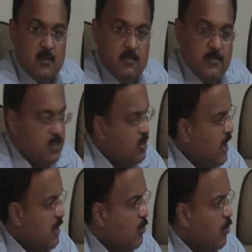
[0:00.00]
which
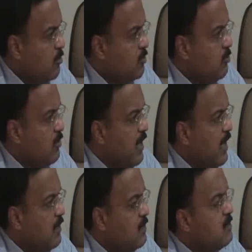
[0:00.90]
had also
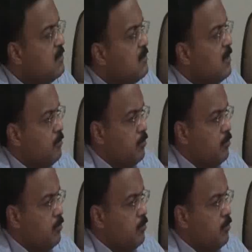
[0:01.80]
had a